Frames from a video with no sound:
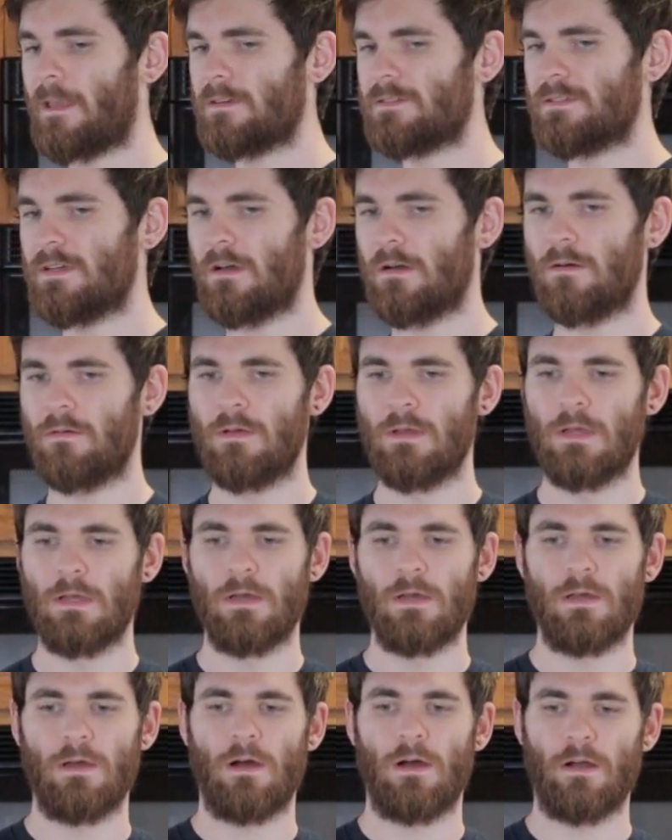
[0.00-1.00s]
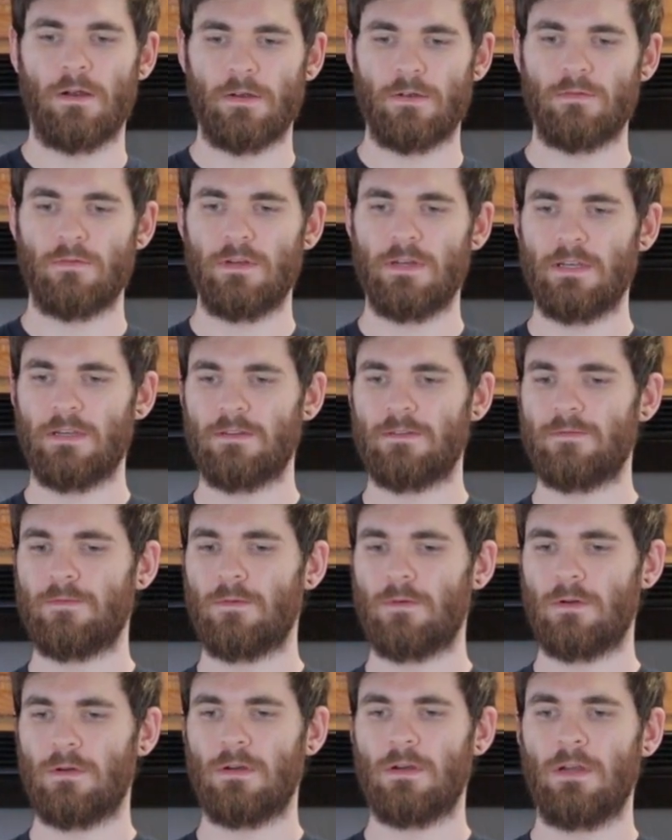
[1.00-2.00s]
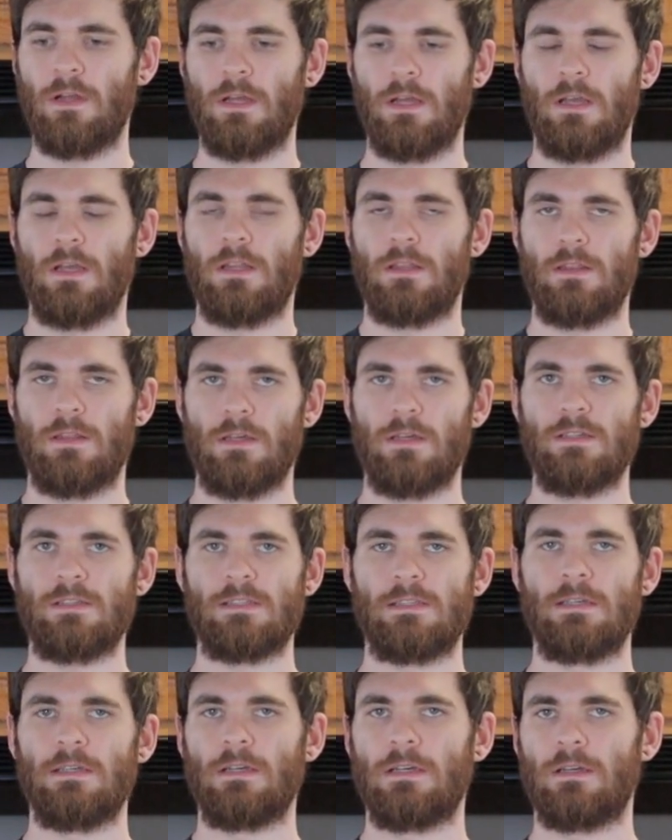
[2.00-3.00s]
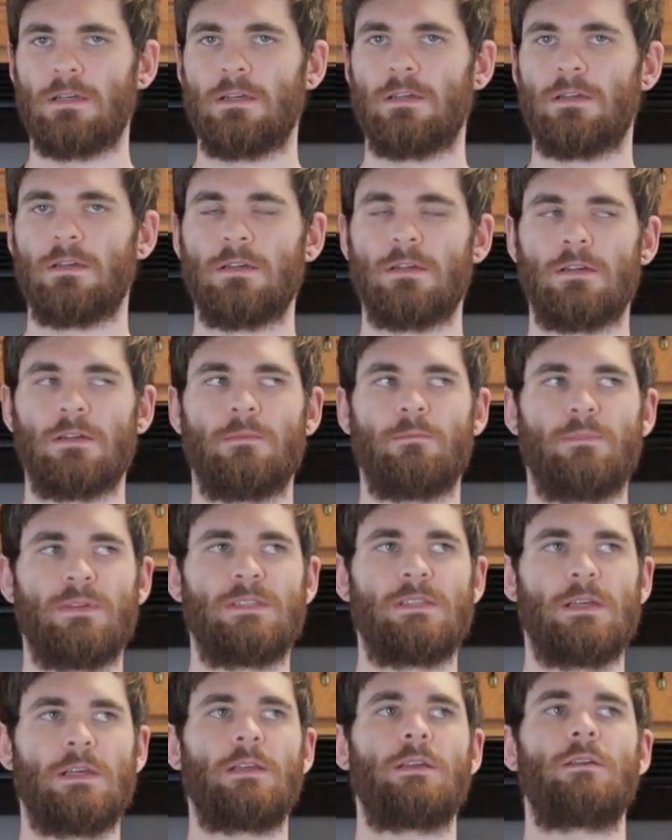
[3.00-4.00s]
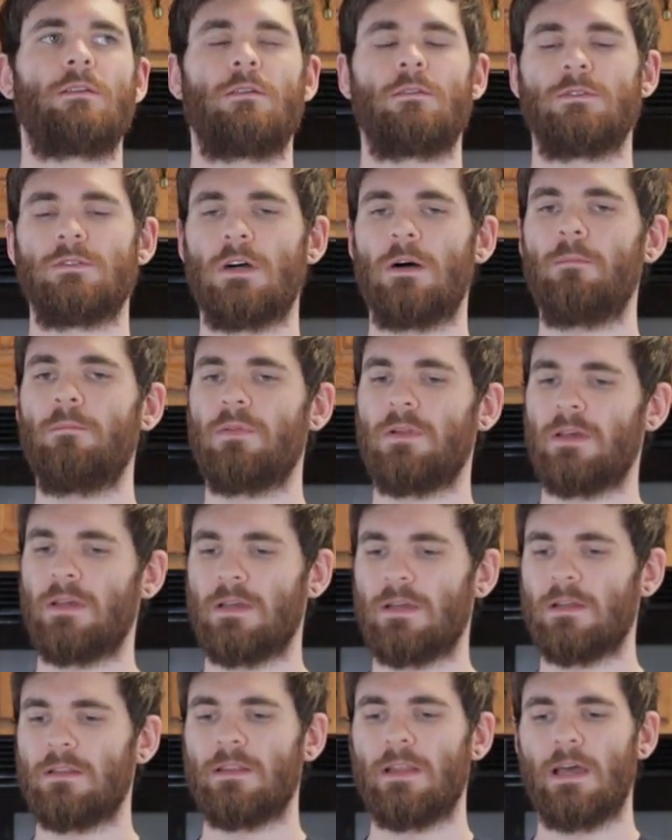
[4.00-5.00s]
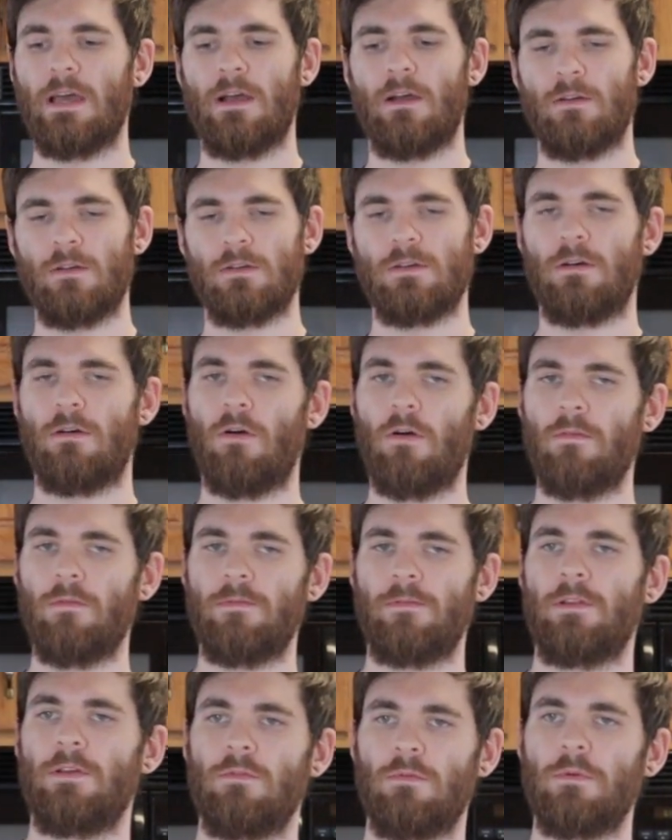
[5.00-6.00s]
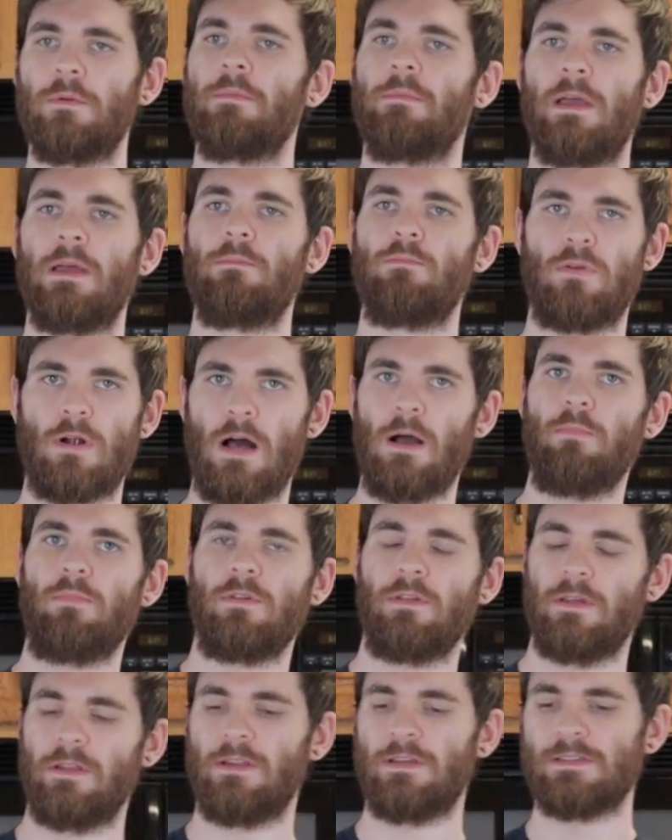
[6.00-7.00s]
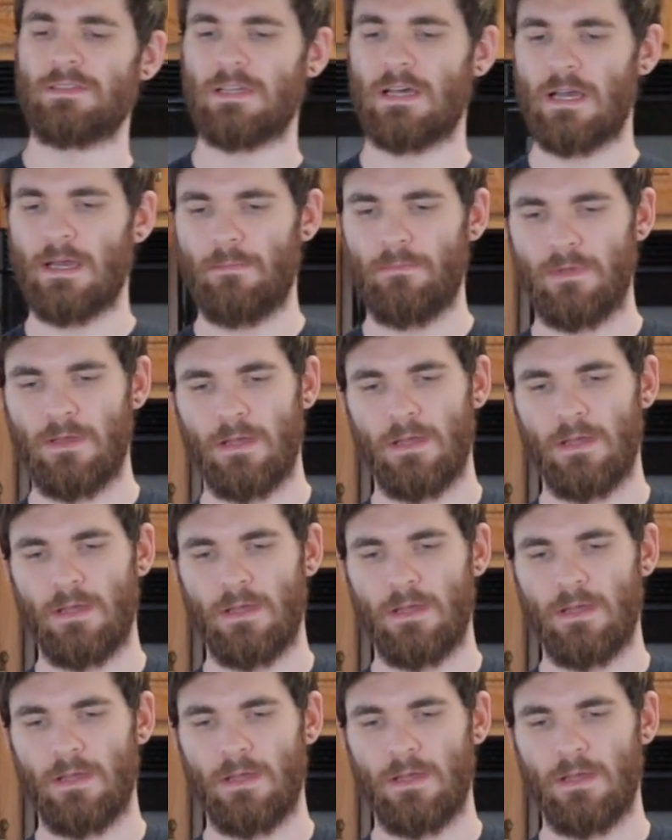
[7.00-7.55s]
So our ingredients for this particular dumpling that hopefully will be made properly this time